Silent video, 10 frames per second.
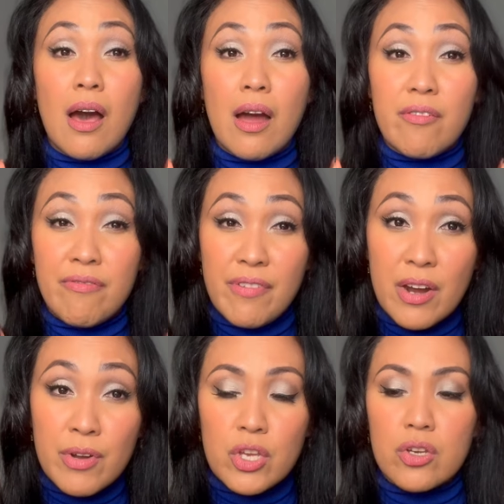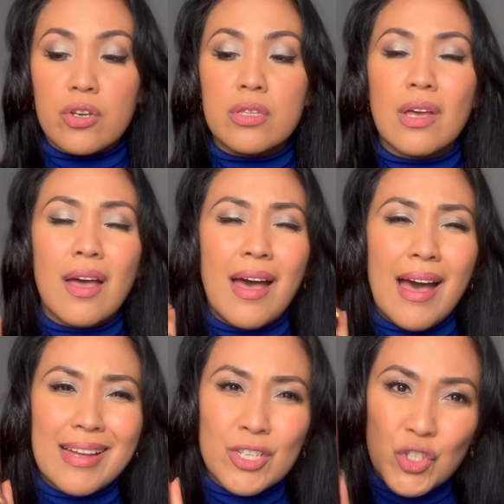are very good.
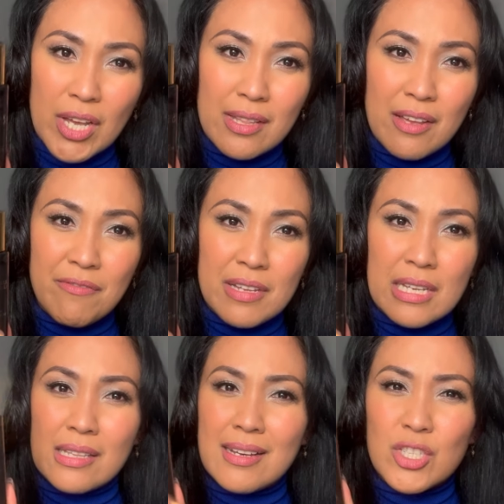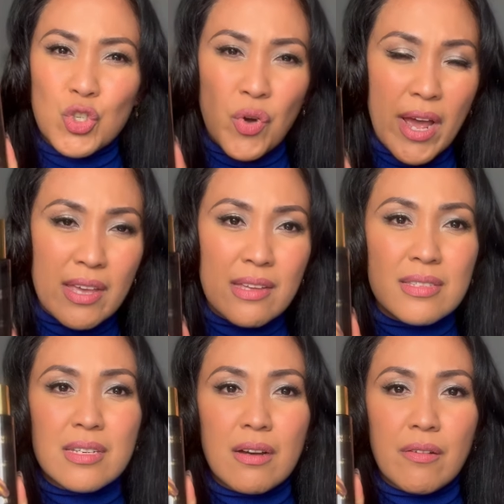Angelic Vanilla, try
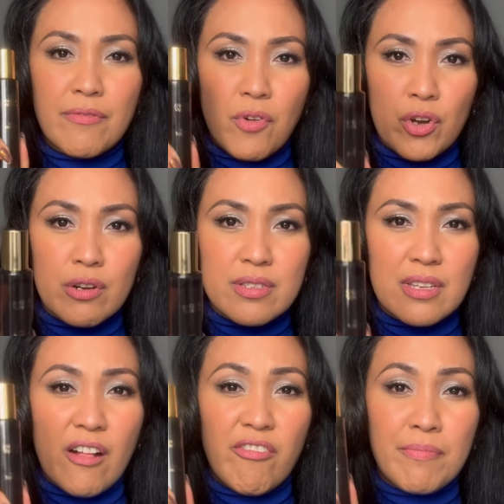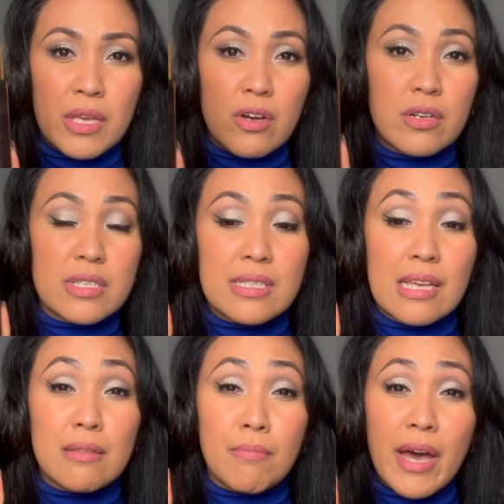it for yourself because
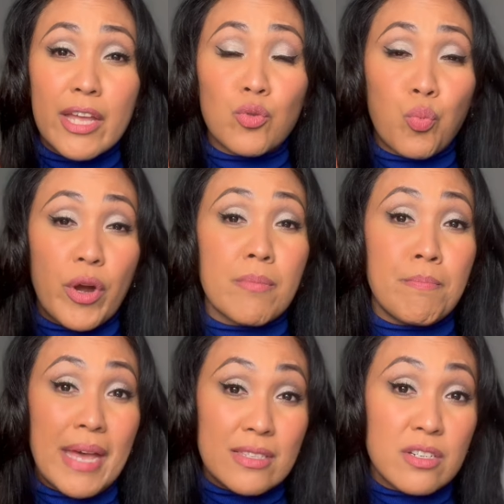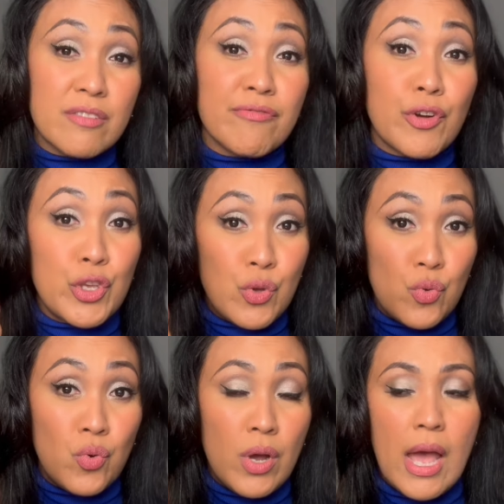it might work better for
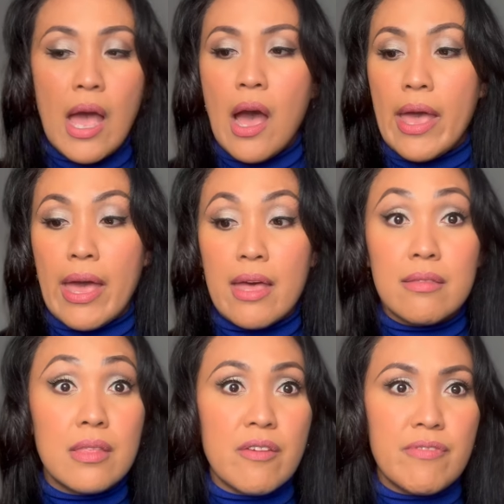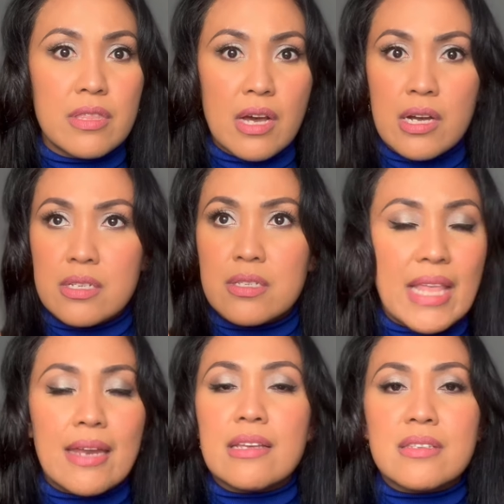you. And if it does,
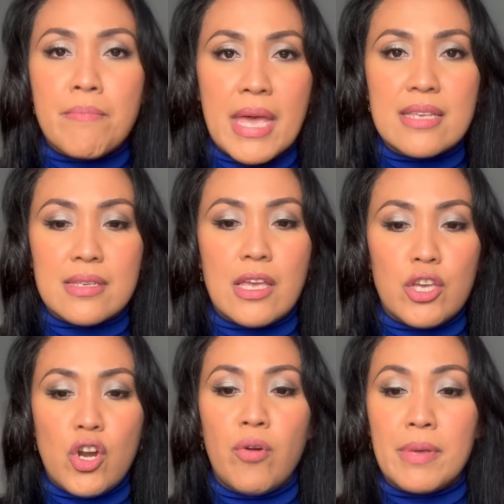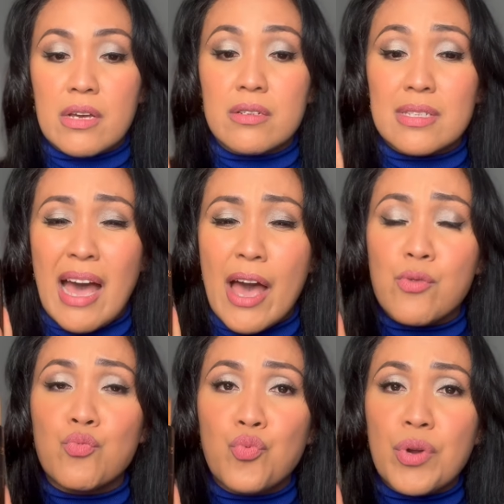then it's amazing, you know, because I
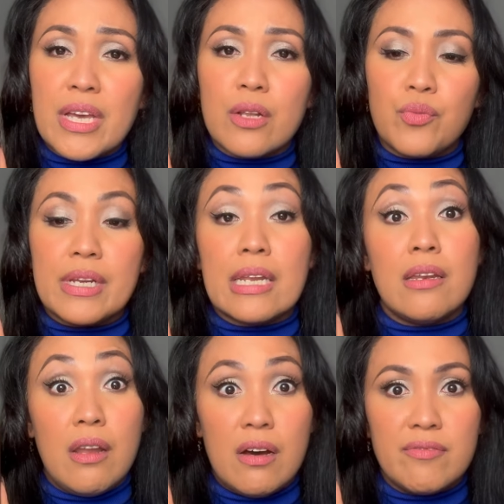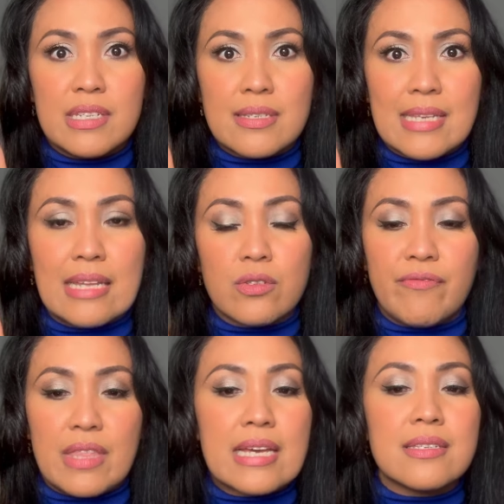really, really love the scent
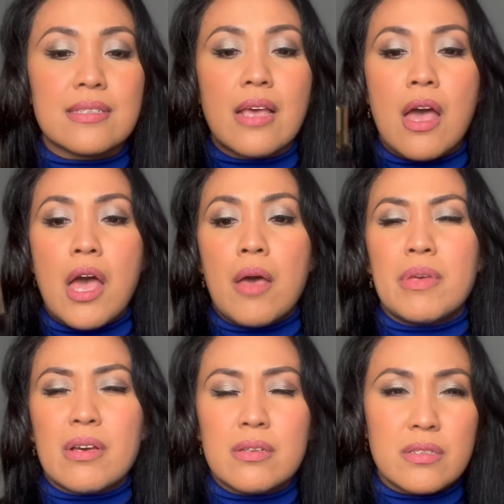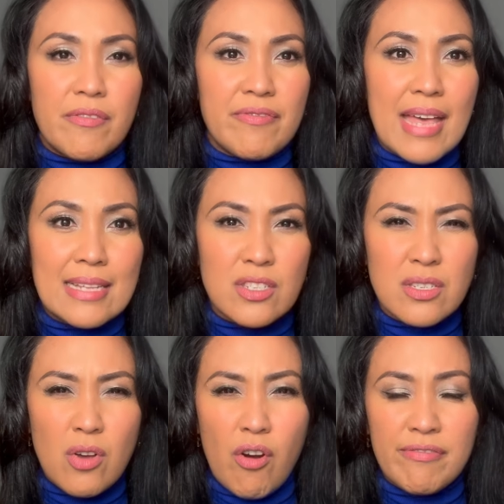of this because of that
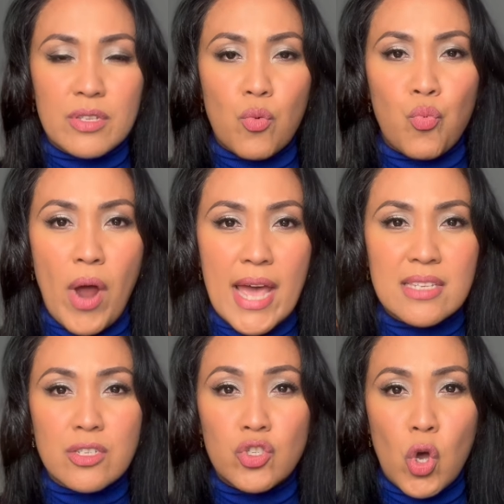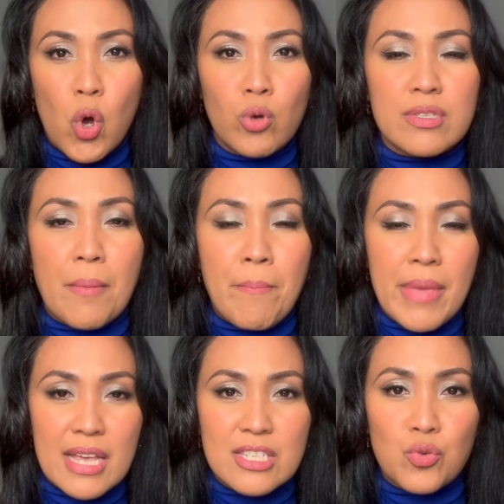soft rice note
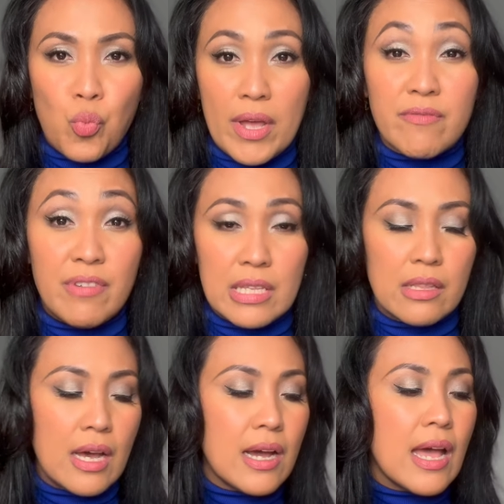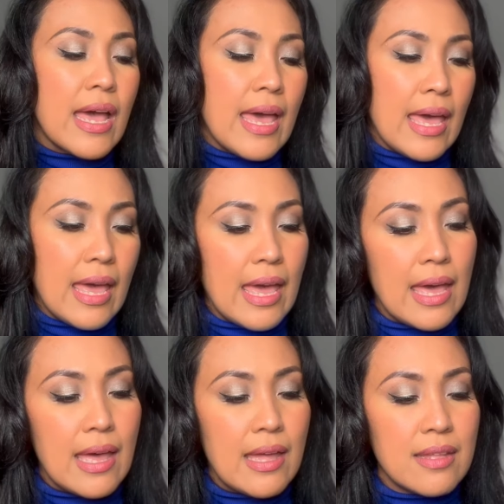mixed with vanilla
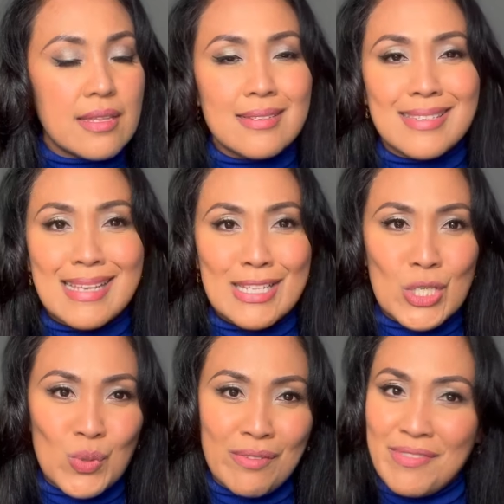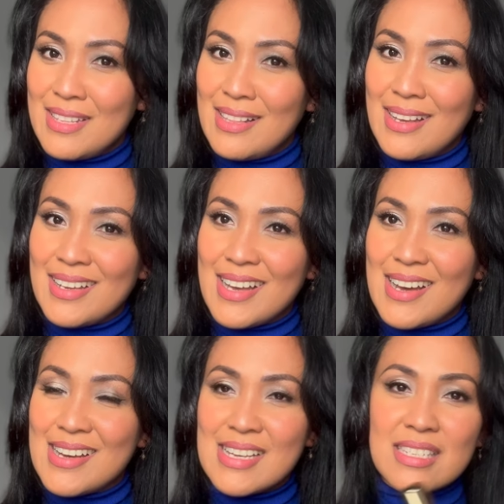and sensual vanilla
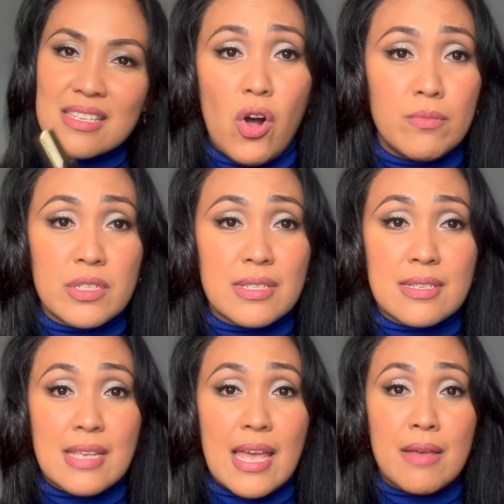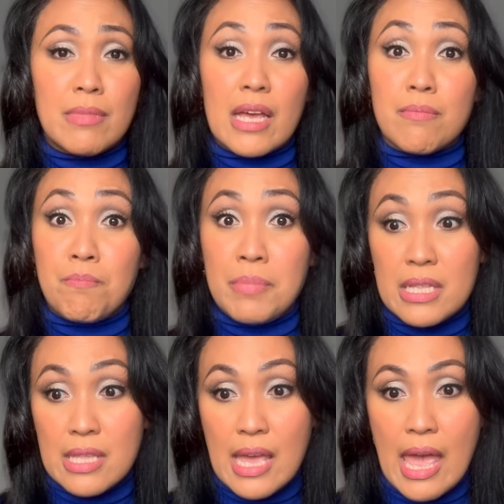guys almost the same like
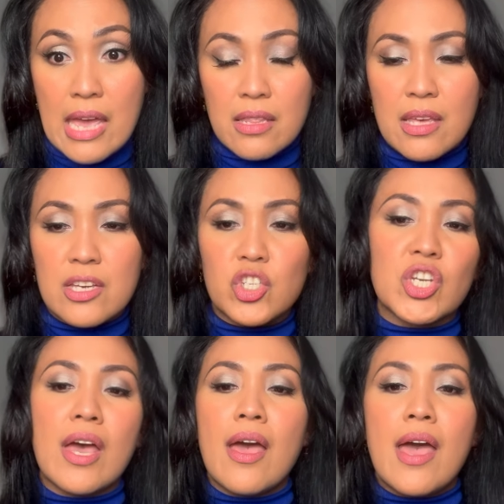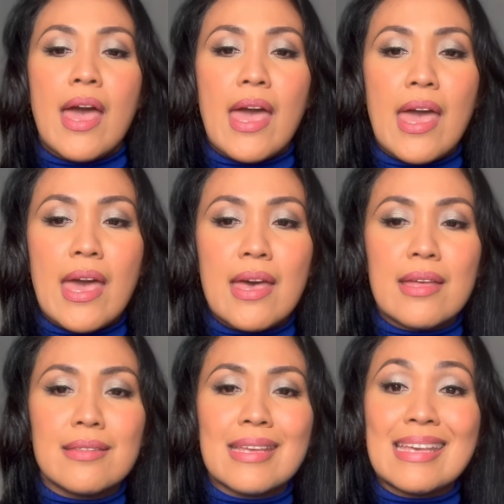Billie Eilish
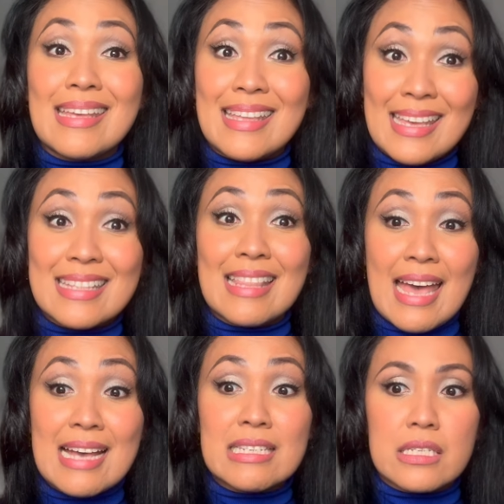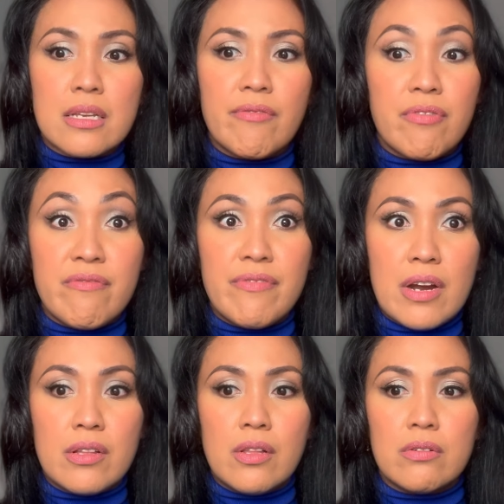and it lasts for a
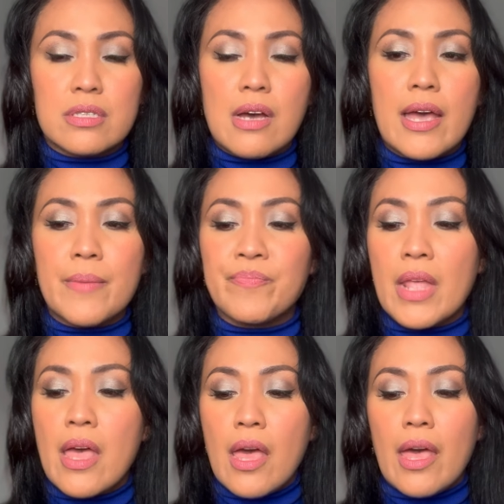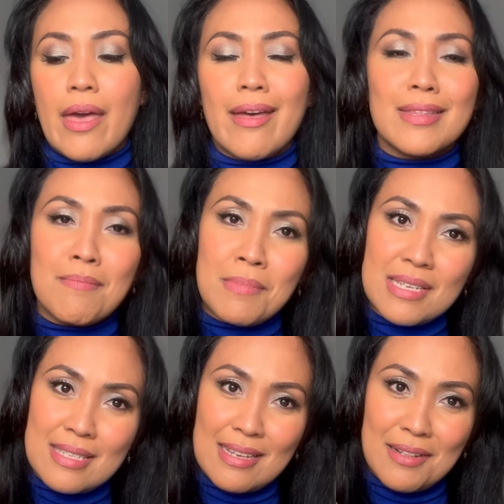very long time and
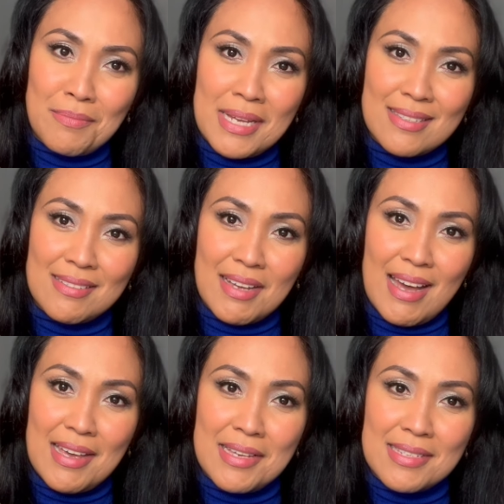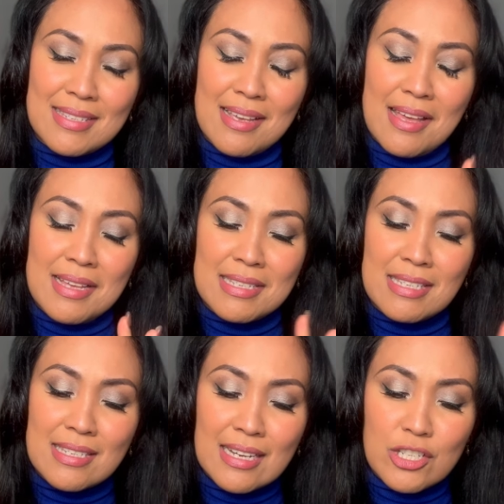mystical metal guys
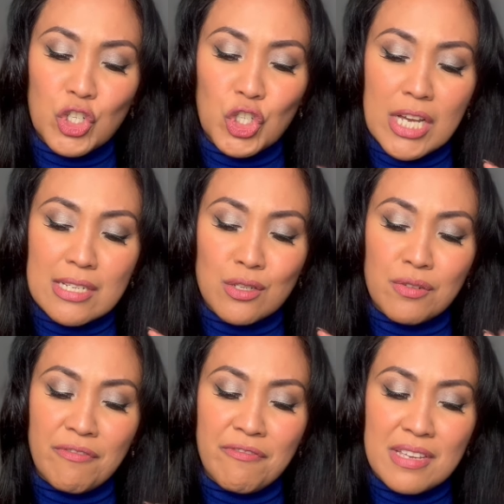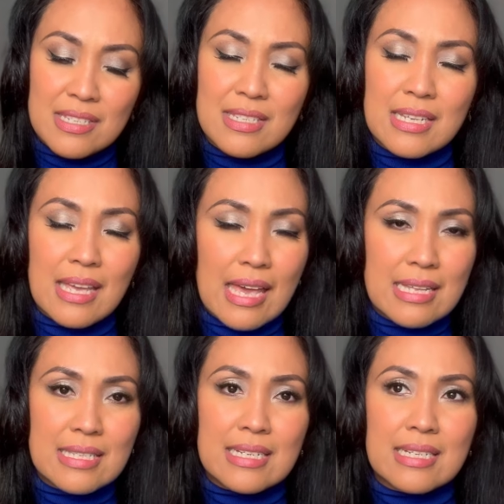such a
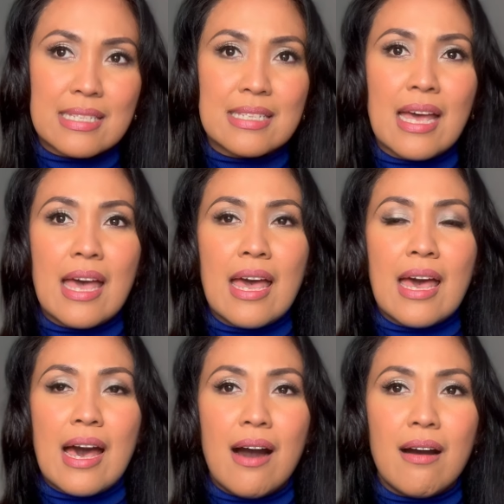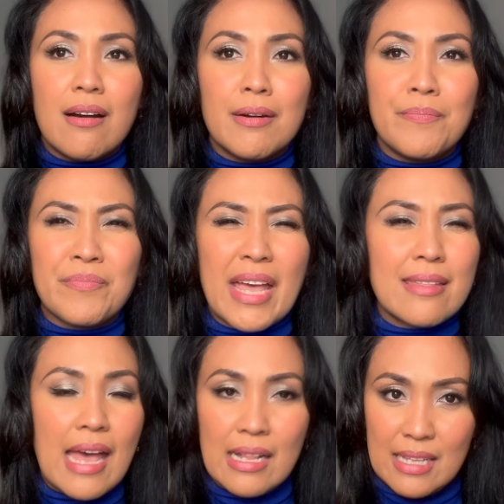sophisticated um,
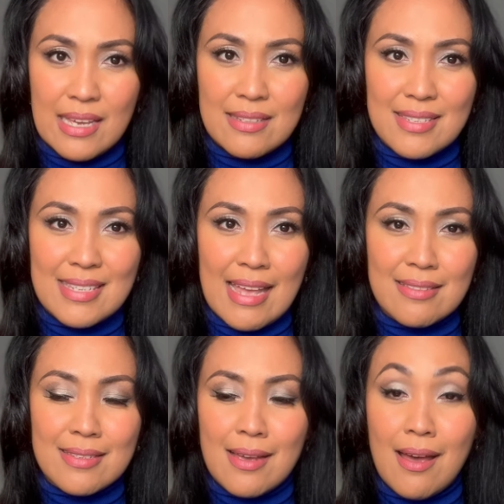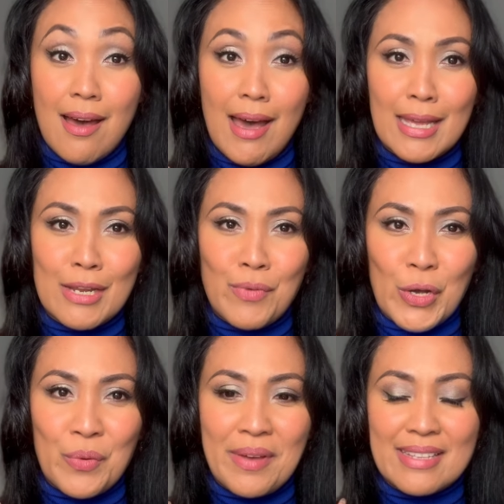and elegant scent highly
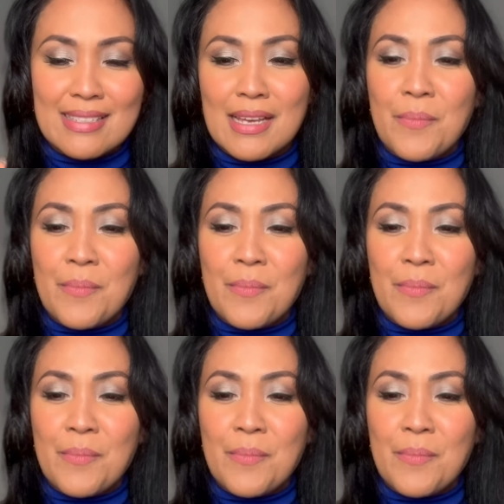recommend